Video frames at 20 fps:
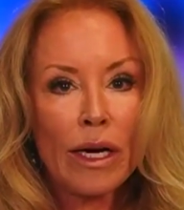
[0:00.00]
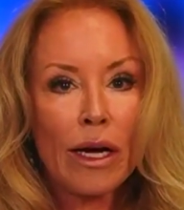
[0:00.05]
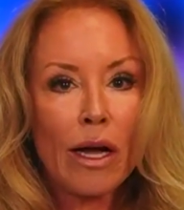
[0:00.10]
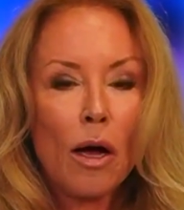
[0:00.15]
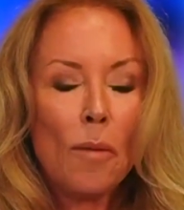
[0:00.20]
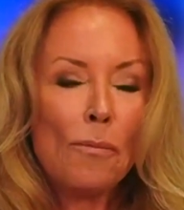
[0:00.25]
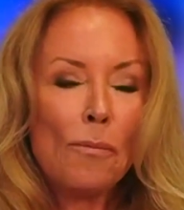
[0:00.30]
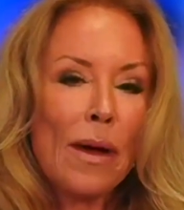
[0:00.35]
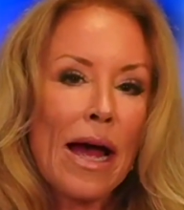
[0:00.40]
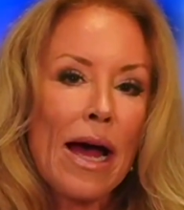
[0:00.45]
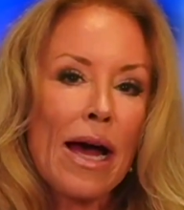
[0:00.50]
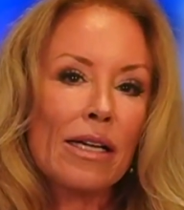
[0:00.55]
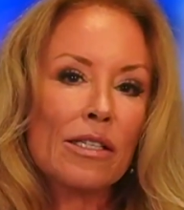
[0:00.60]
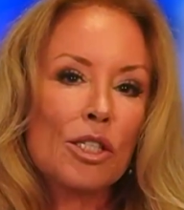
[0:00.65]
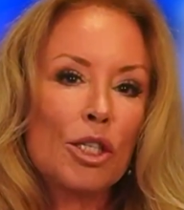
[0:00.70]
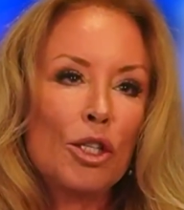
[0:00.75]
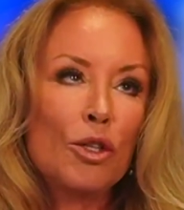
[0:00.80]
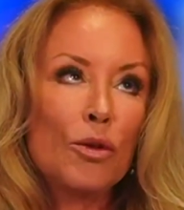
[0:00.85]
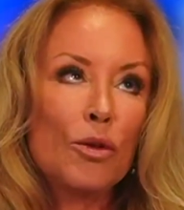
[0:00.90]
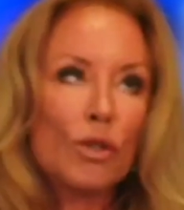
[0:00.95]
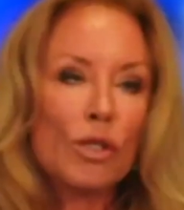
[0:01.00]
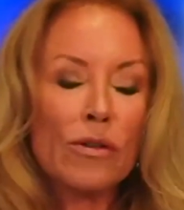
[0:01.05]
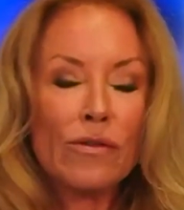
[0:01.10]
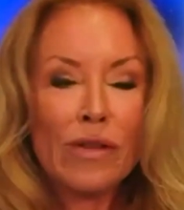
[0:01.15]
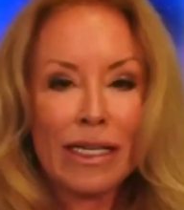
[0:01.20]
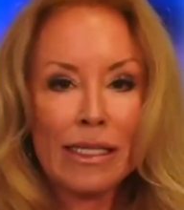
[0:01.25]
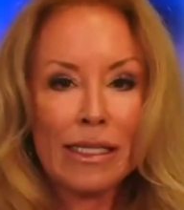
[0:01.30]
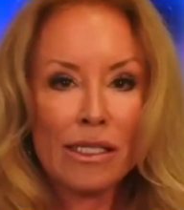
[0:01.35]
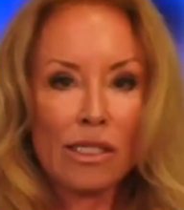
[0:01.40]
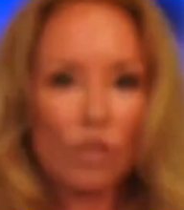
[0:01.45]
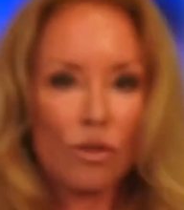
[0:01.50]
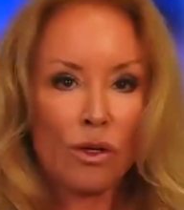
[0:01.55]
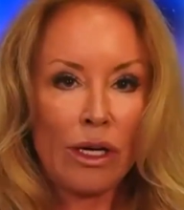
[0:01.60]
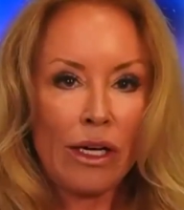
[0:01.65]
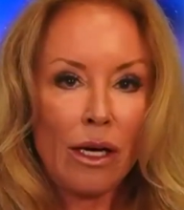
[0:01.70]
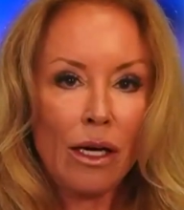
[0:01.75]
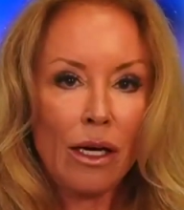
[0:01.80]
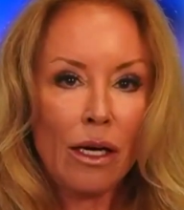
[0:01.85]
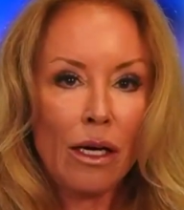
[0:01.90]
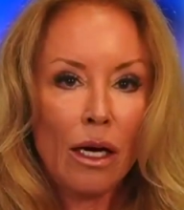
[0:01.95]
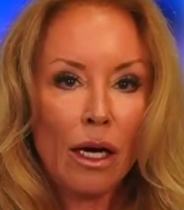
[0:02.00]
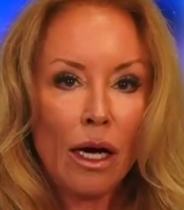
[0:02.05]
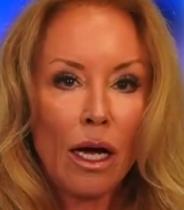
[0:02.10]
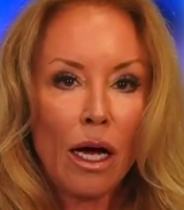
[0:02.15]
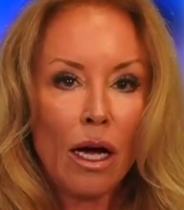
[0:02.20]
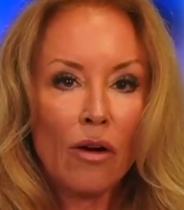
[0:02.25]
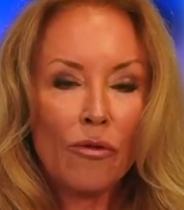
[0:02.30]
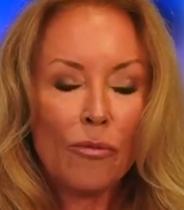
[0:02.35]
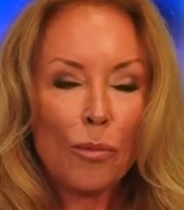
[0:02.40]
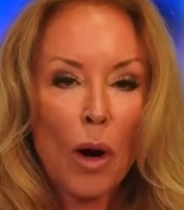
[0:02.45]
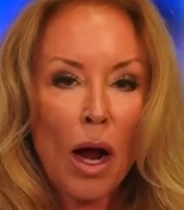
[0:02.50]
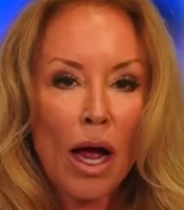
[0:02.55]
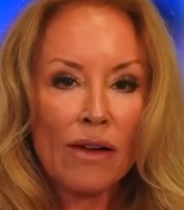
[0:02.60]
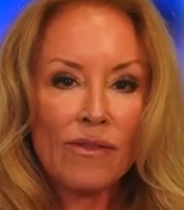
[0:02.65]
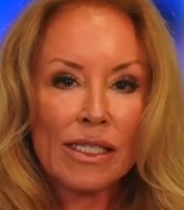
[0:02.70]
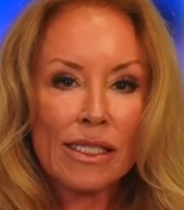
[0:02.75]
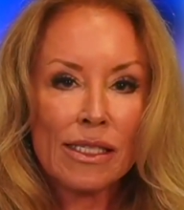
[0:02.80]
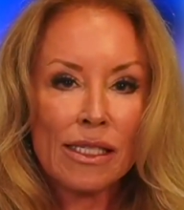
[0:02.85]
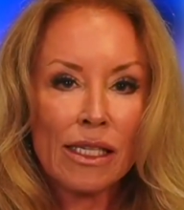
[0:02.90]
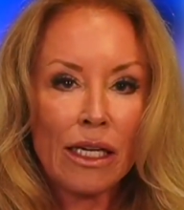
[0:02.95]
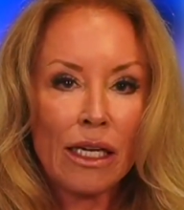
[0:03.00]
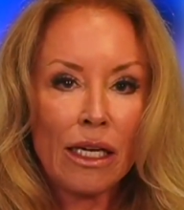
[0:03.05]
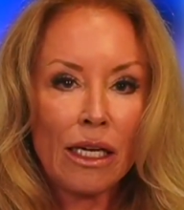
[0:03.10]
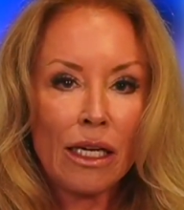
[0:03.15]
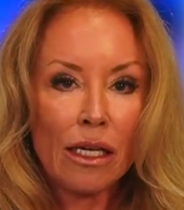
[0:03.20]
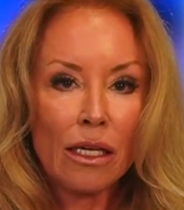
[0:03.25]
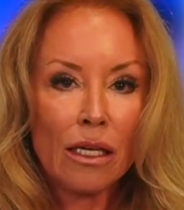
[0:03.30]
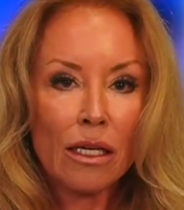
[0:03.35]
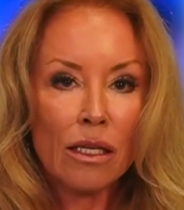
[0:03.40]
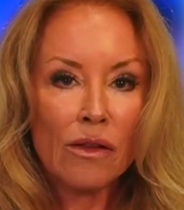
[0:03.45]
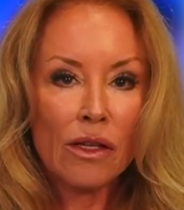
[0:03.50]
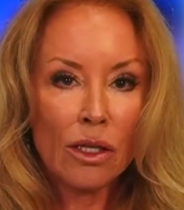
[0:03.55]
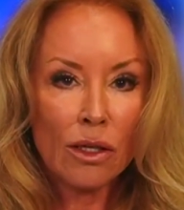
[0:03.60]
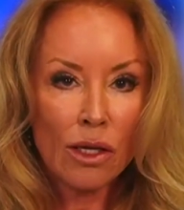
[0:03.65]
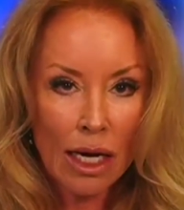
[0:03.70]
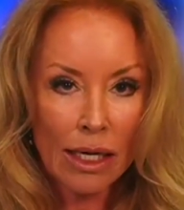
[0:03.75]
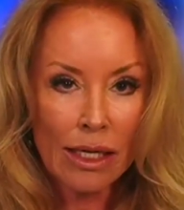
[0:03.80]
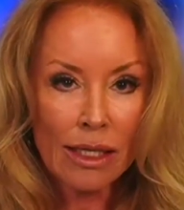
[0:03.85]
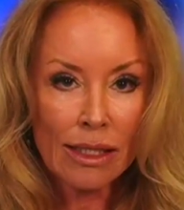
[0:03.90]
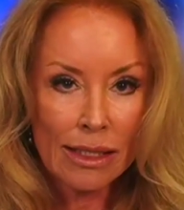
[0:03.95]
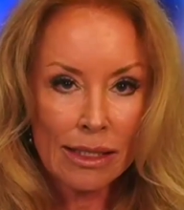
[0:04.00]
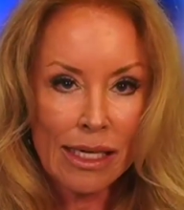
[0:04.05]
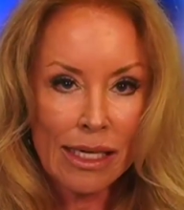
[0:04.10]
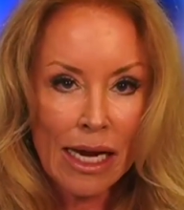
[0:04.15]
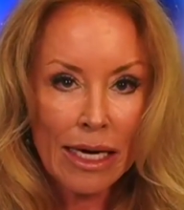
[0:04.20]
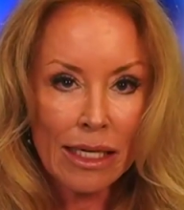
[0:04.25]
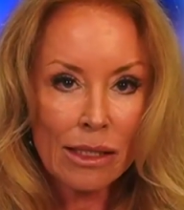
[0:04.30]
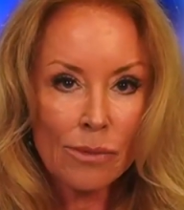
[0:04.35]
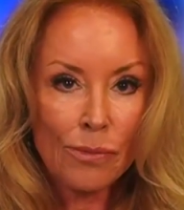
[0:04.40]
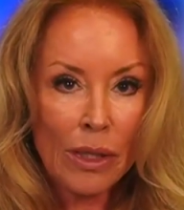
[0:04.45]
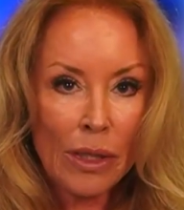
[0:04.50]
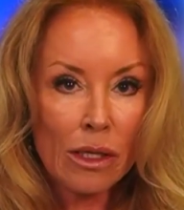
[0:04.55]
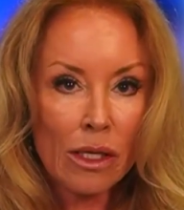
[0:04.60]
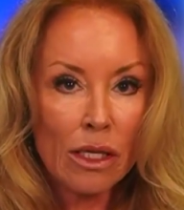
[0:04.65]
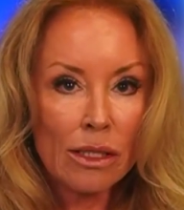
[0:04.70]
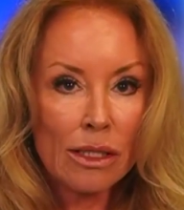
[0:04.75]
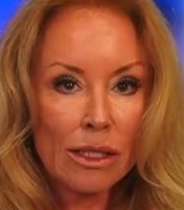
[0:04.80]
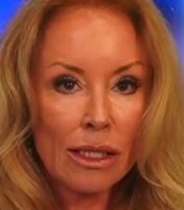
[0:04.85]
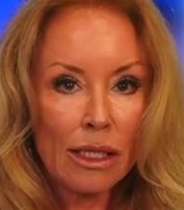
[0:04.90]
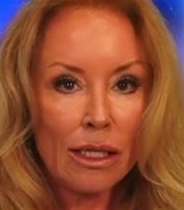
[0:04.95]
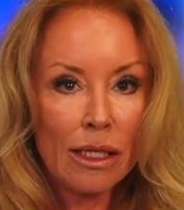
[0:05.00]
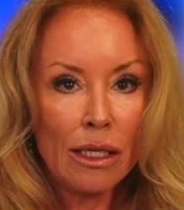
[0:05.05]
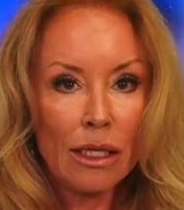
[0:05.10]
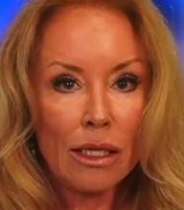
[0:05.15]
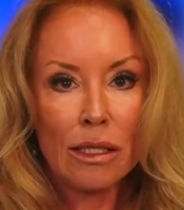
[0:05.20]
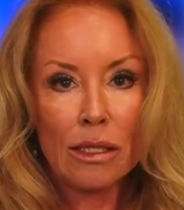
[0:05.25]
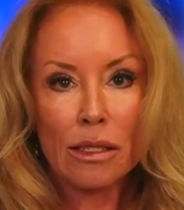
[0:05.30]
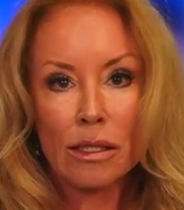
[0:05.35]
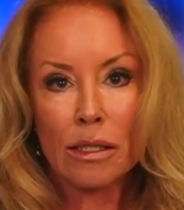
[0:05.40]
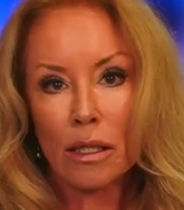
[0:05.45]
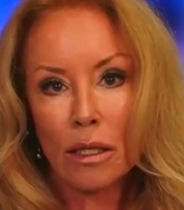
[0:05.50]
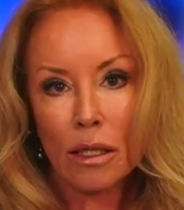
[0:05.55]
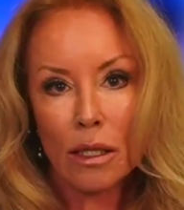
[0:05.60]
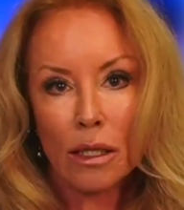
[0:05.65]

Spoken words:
come back to the history of privacy in the United States, because it is